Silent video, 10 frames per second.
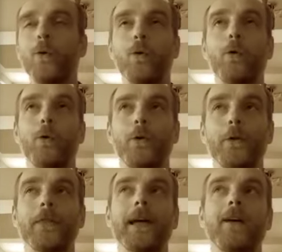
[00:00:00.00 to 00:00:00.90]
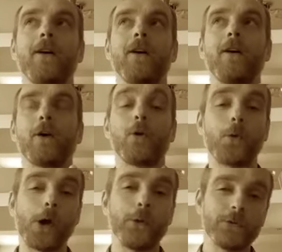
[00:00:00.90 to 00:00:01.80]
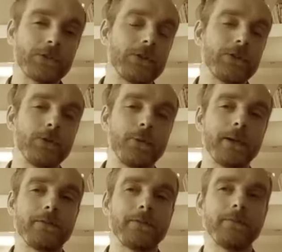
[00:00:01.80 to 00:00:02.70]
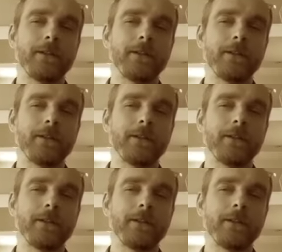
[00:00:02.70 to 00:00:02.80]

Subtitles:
or they are quotes to do with,